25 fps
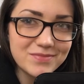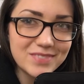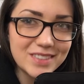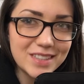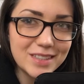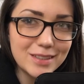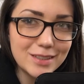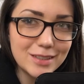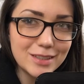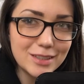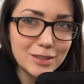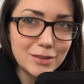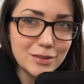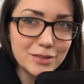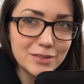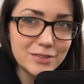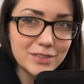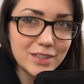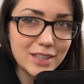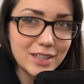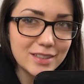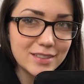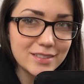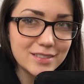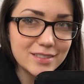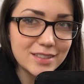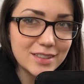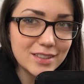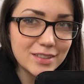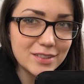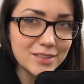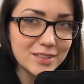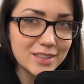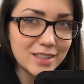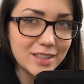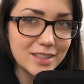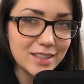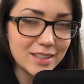I don't know if that
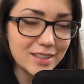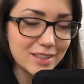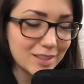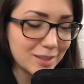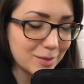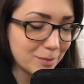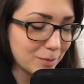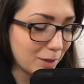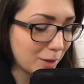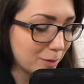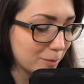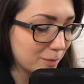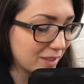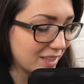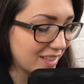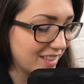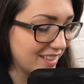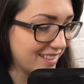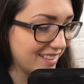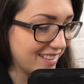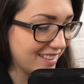tells you anything about me.